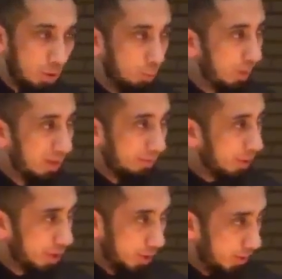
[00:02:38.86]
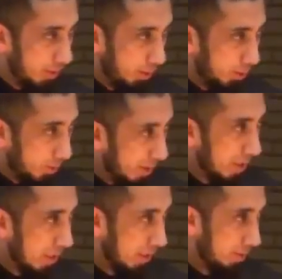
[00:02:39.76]
Don't be averse to you know,
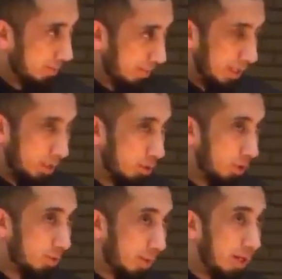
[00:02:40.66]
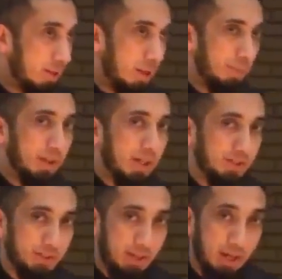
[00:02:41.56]
criticism. That's a good, great tip
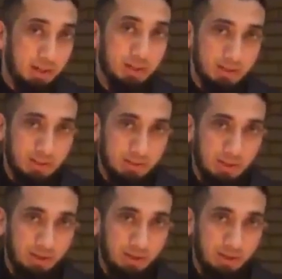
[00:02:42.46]
against arrogance